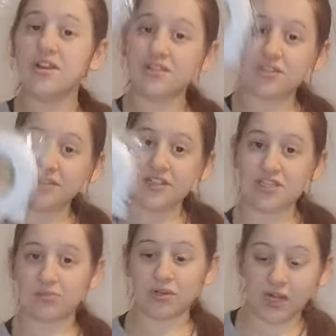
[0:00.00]
so
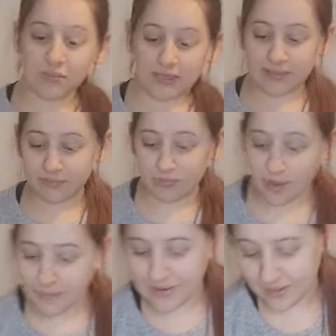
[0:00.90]
this will help keep them
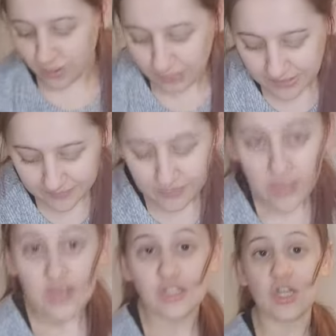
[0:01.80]
up a little bit.
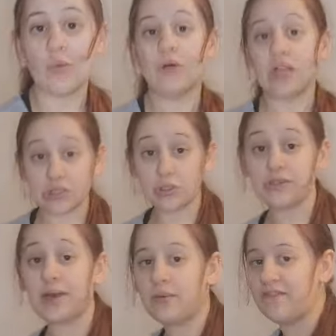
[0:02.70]
So we'll
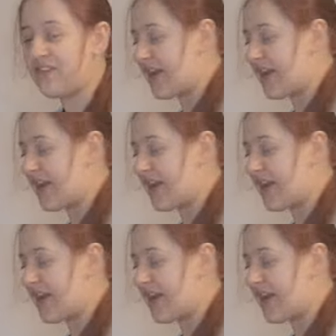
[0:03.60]
ignore that one for